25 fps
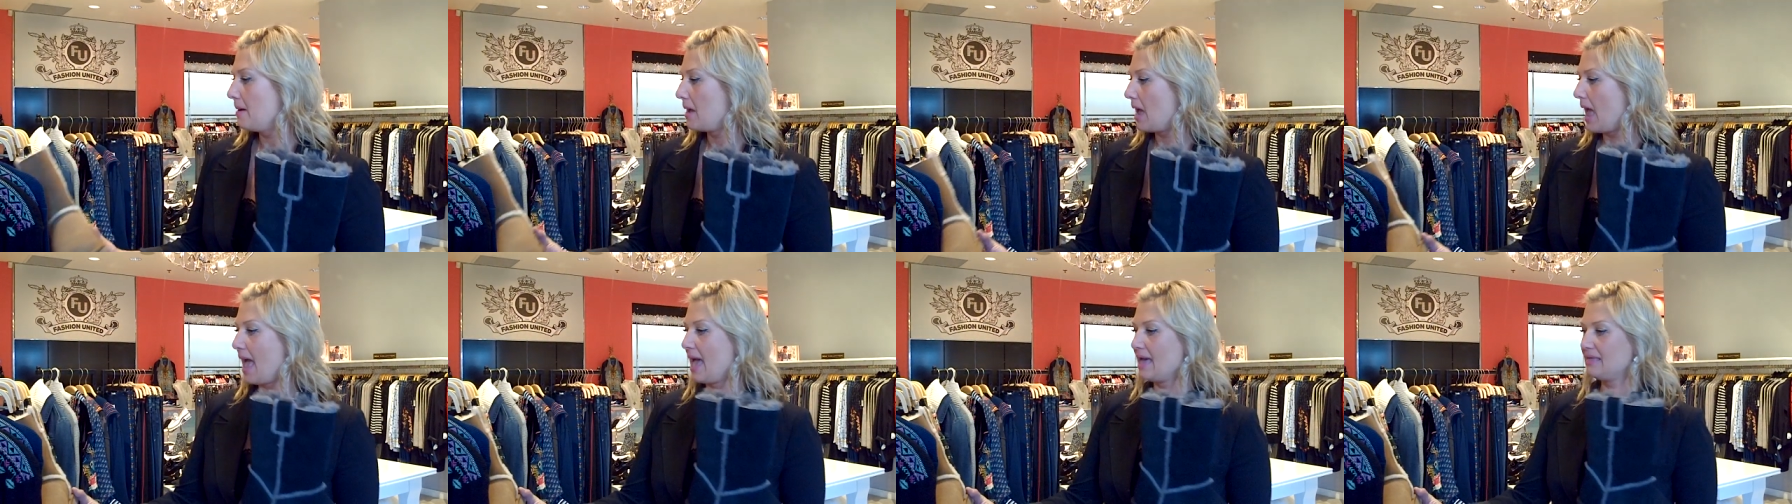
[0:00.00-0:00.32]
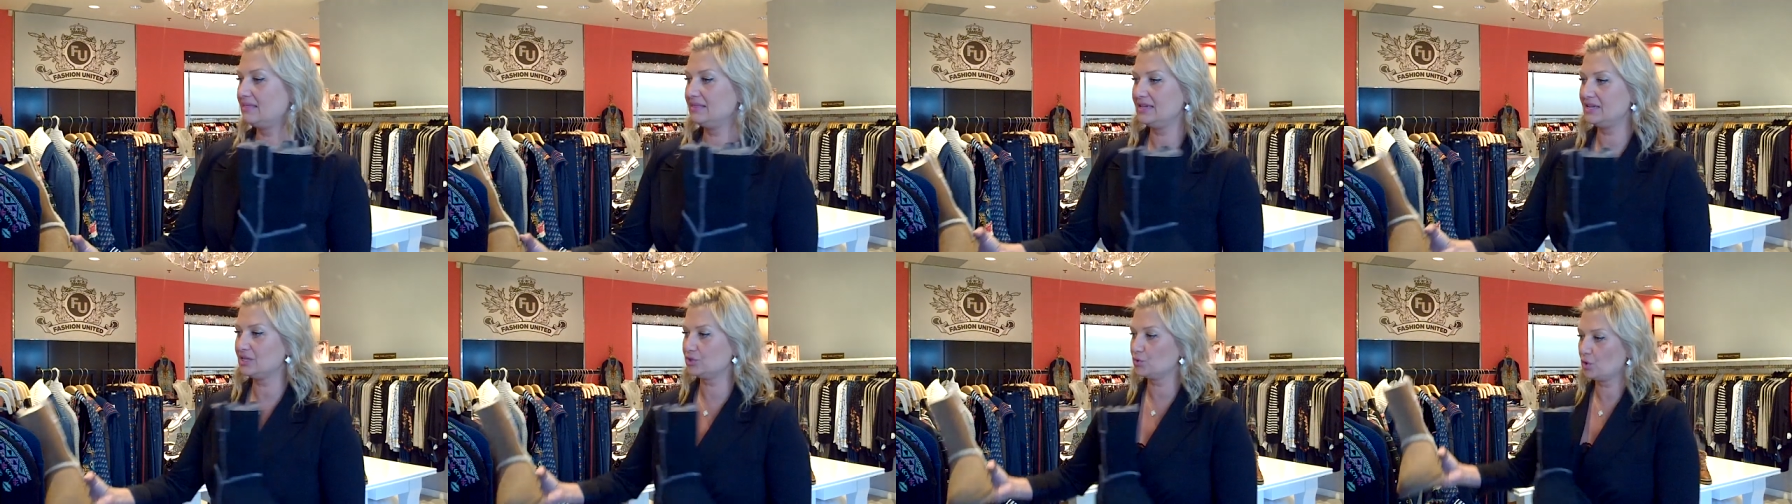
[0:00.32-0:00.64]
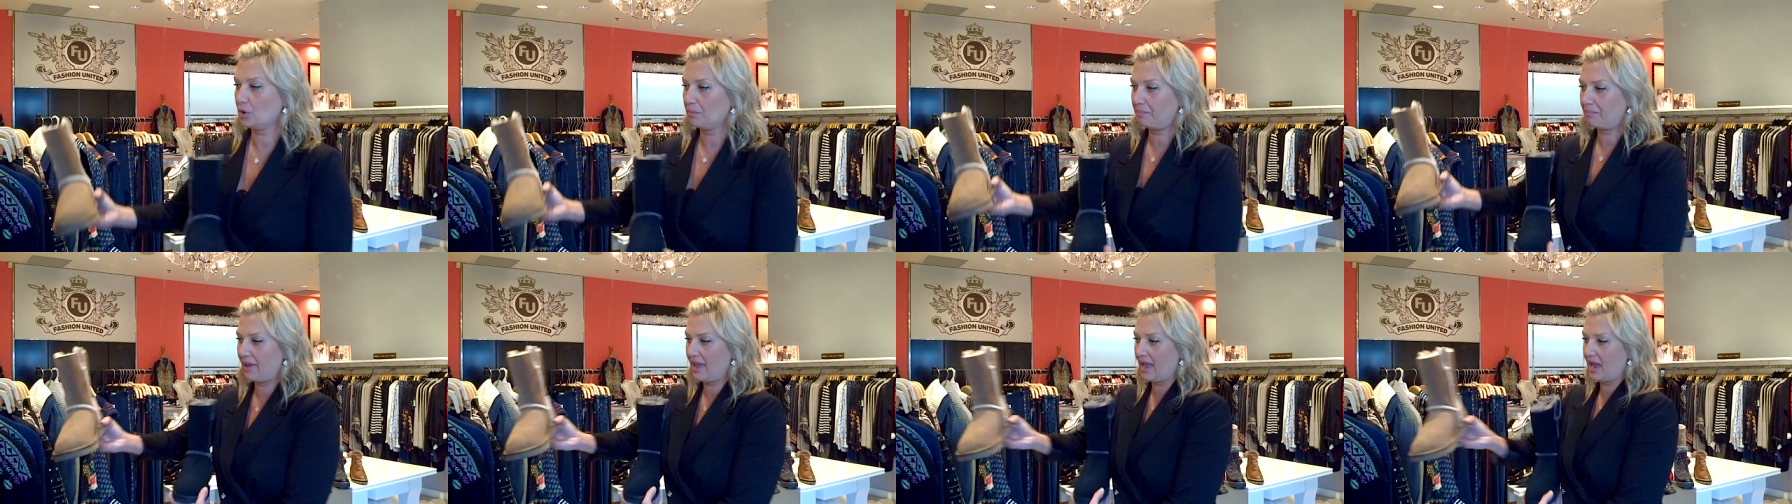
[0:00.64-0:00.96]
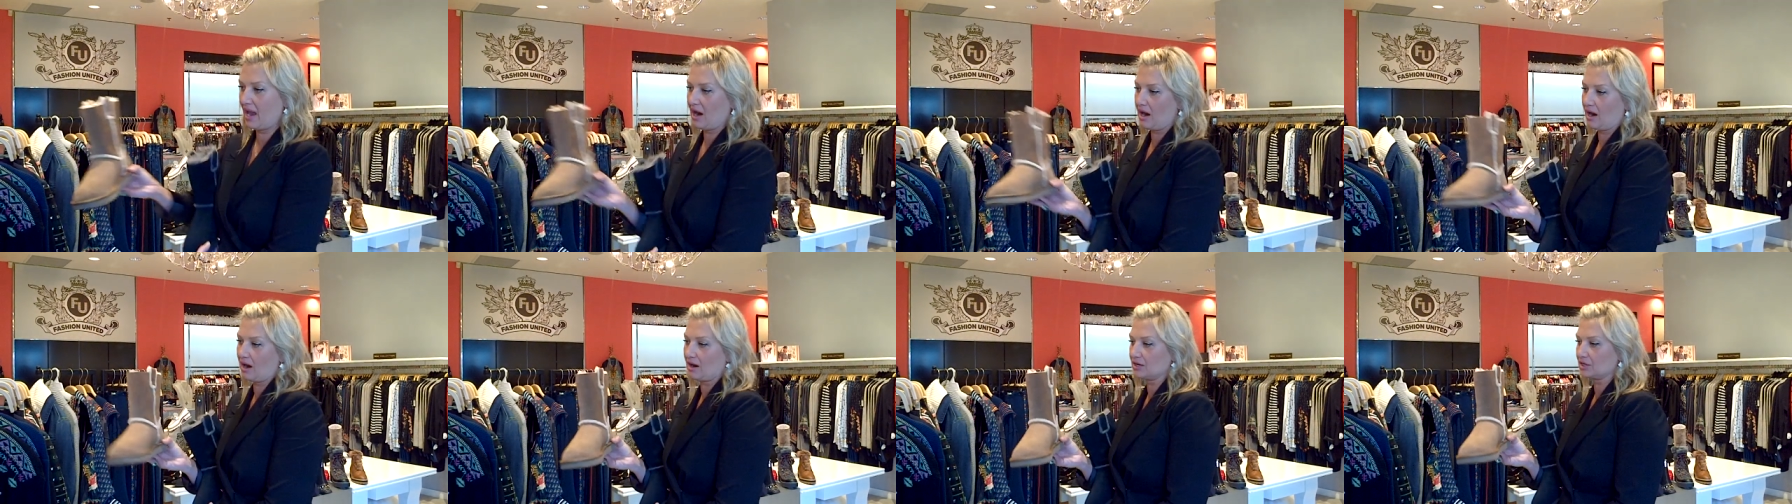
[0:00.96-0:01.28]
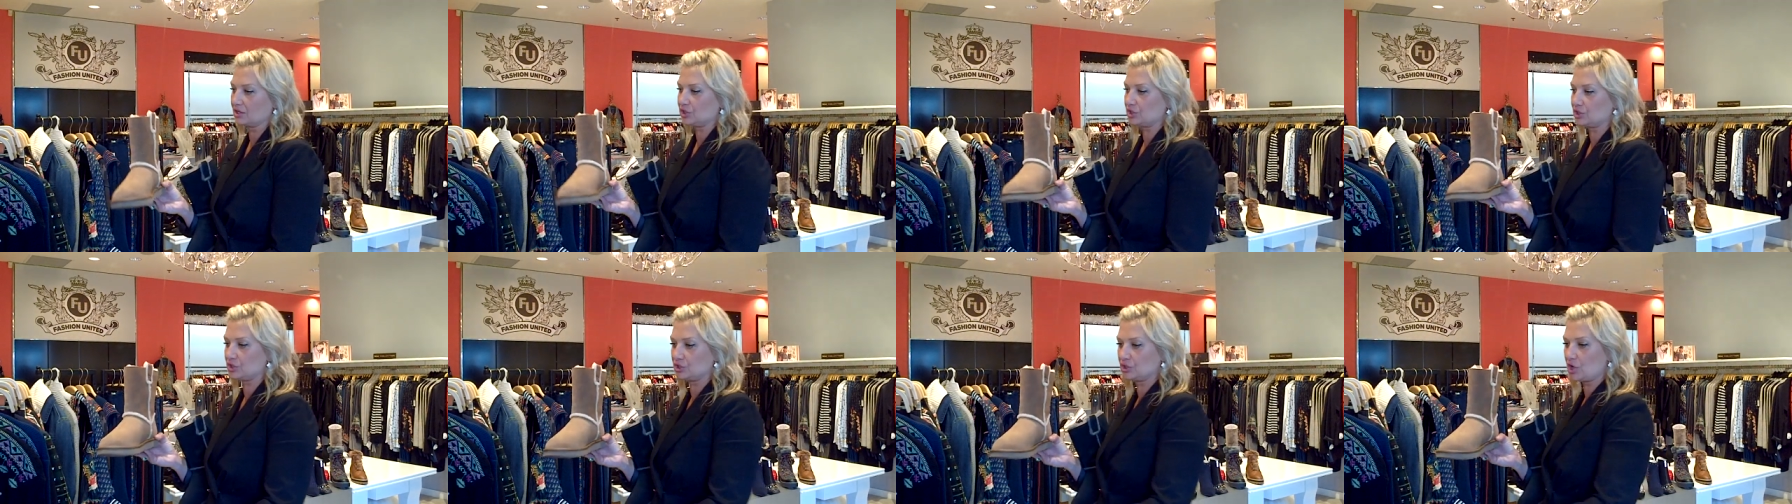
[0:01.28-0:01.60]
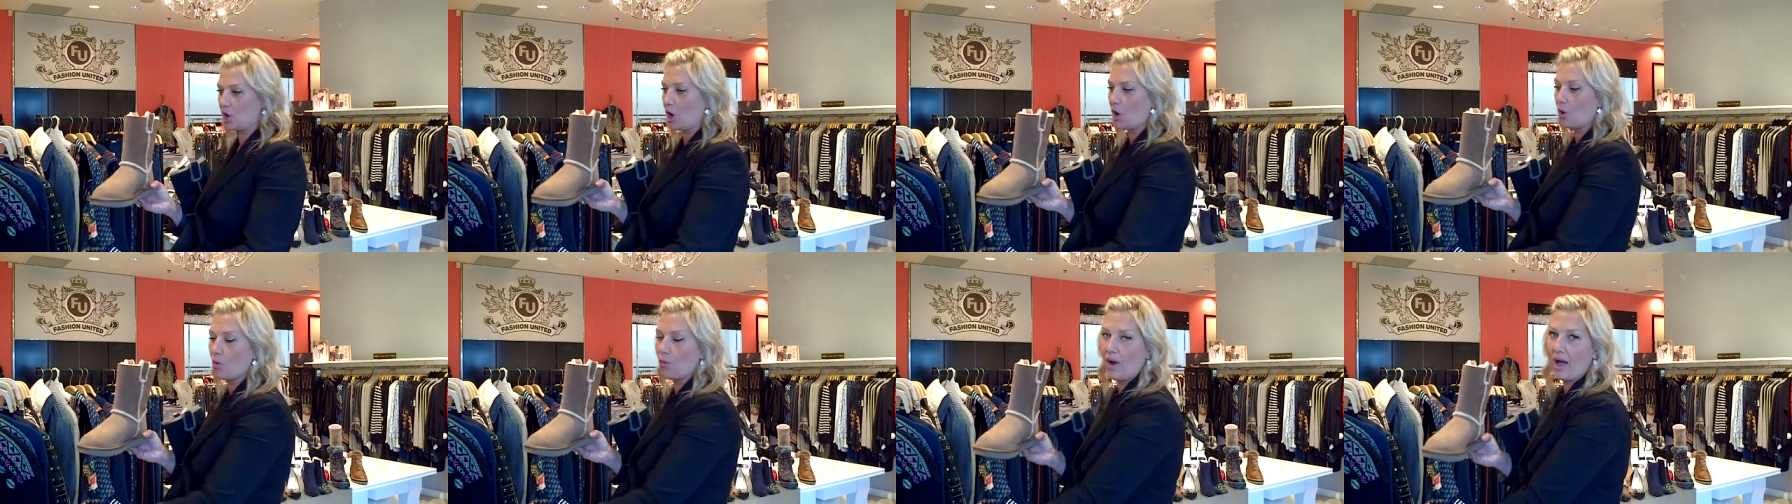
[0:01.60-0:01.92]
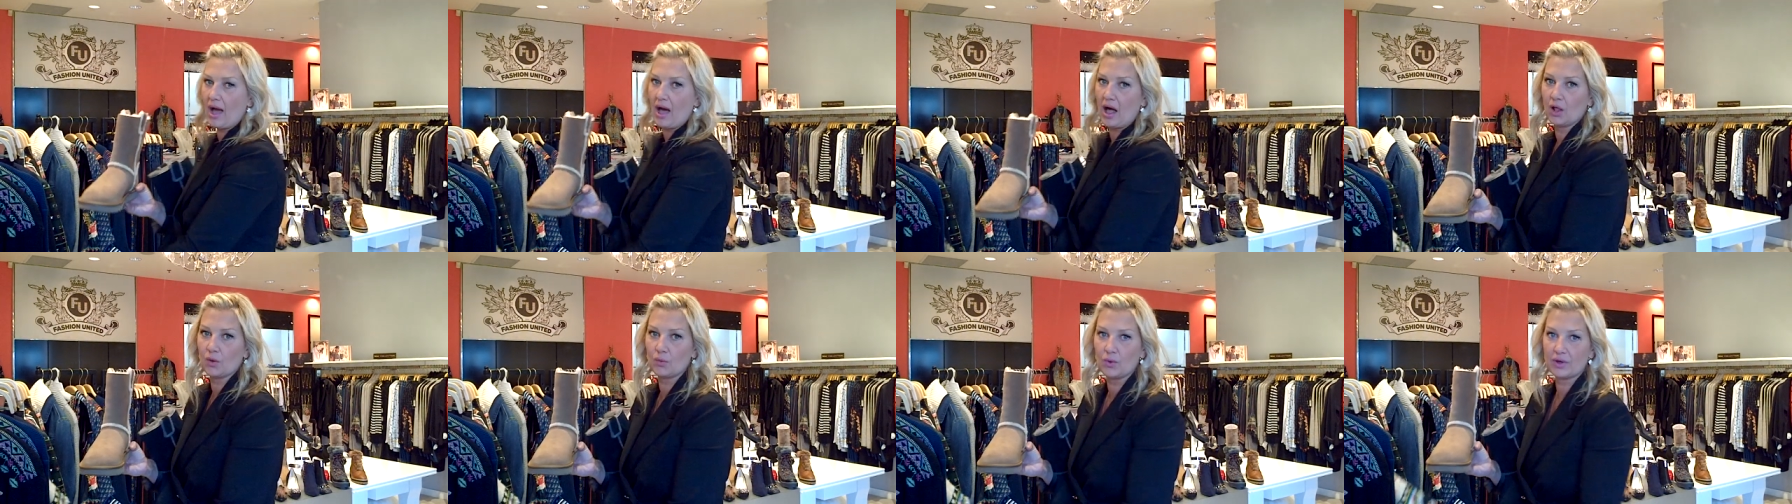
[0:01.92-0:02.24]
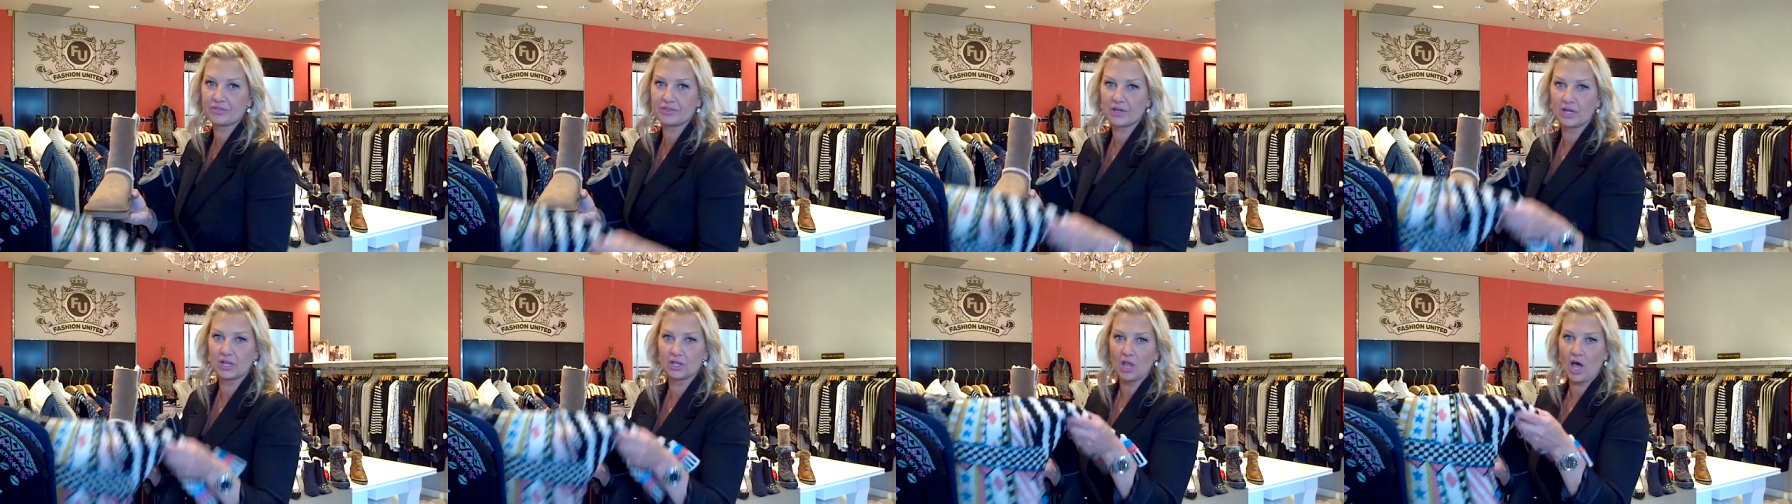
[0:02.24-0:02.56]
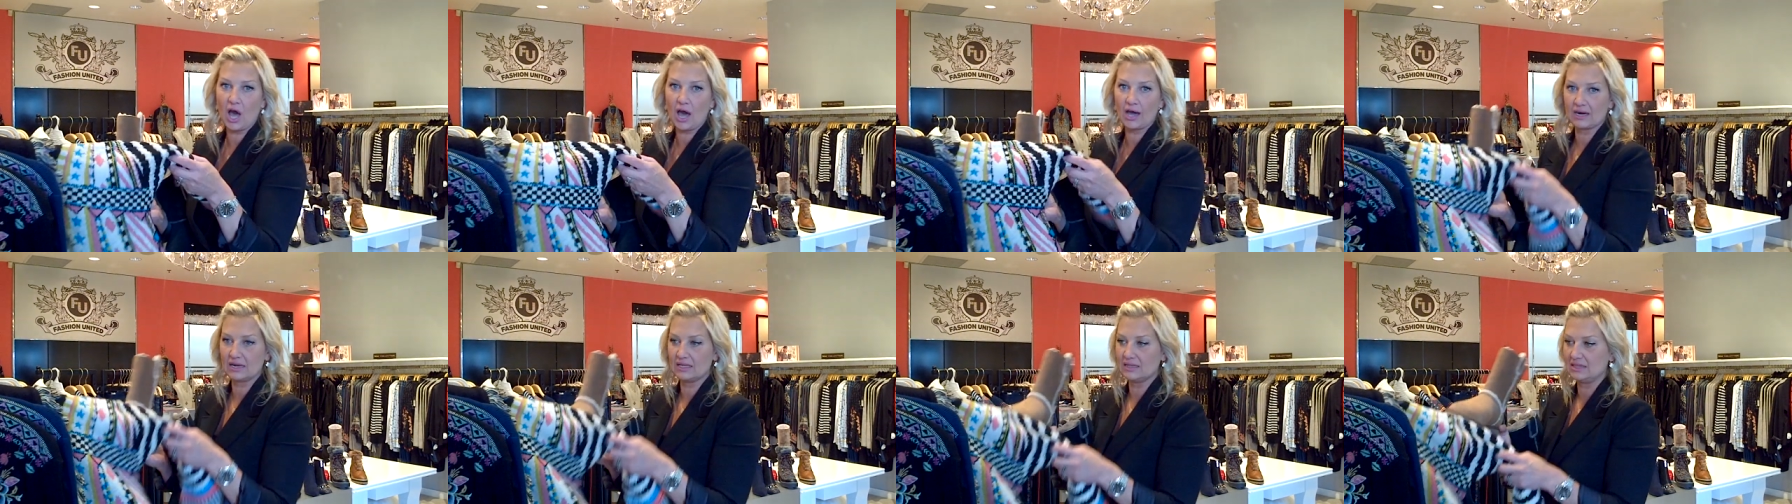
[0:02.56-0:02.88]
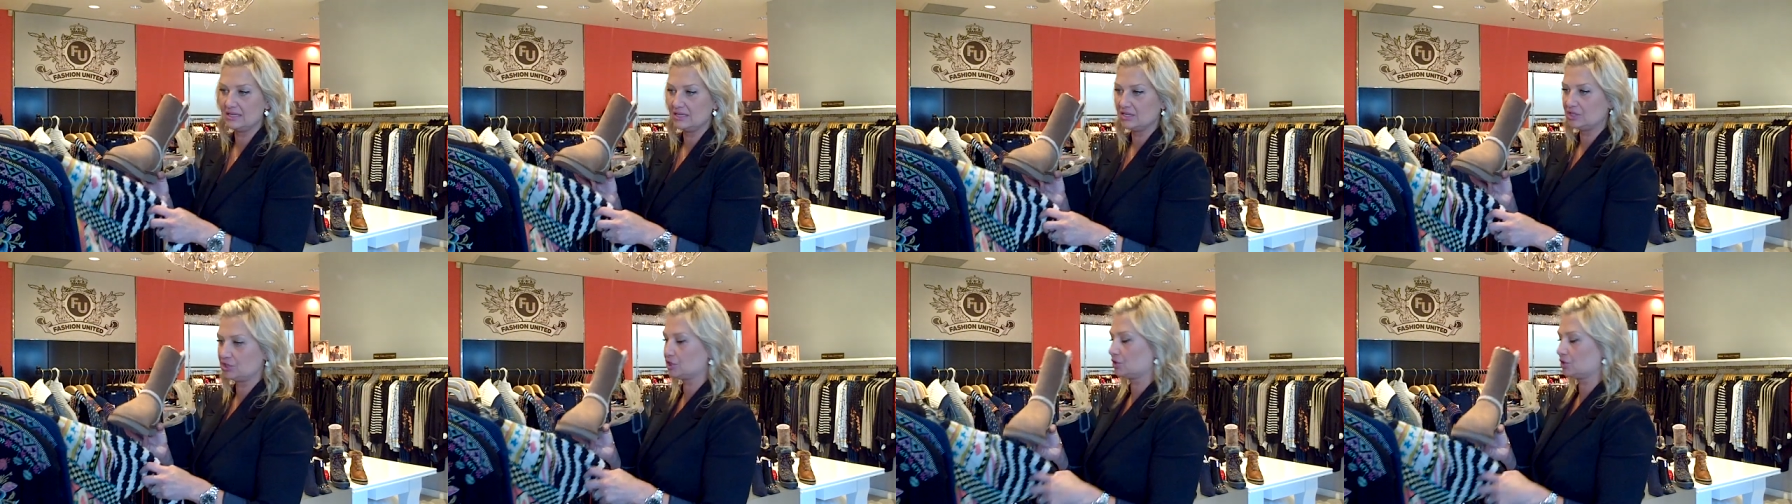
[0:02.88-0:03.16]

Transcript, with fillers: And these will pair so well with a lot of these